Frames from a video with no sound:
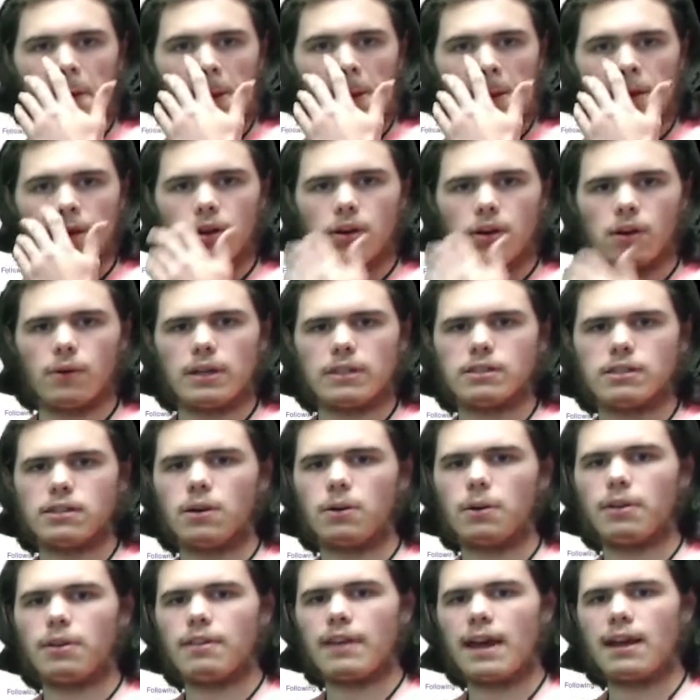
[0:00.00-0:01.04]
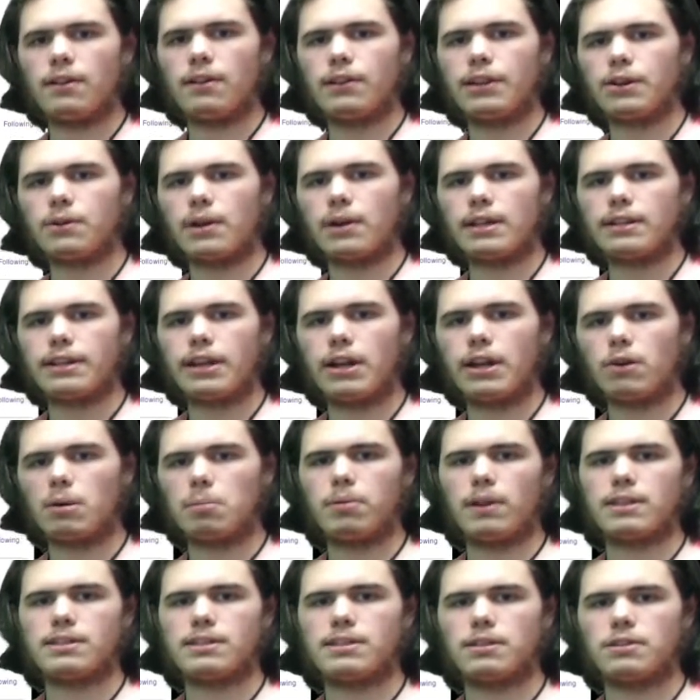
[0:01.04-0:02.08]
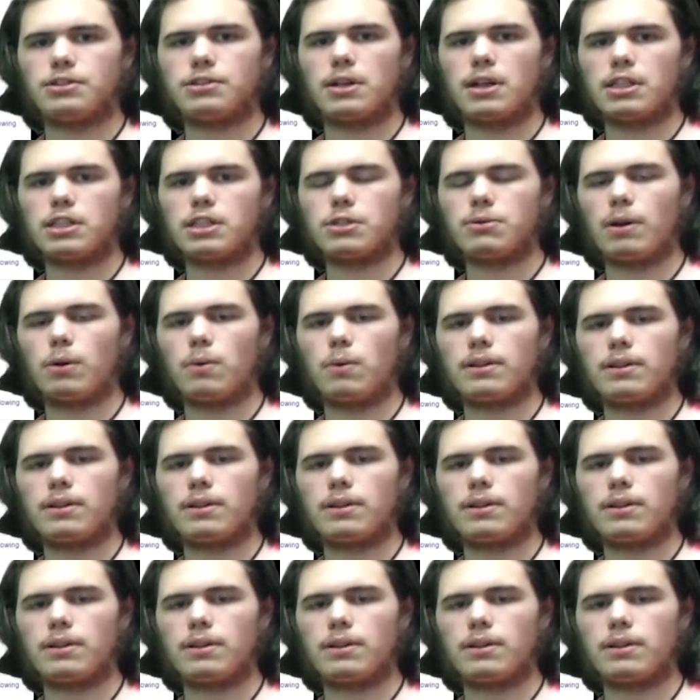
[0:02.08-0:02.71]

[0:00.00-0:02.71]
You're going to go to that link right there, replacing John281,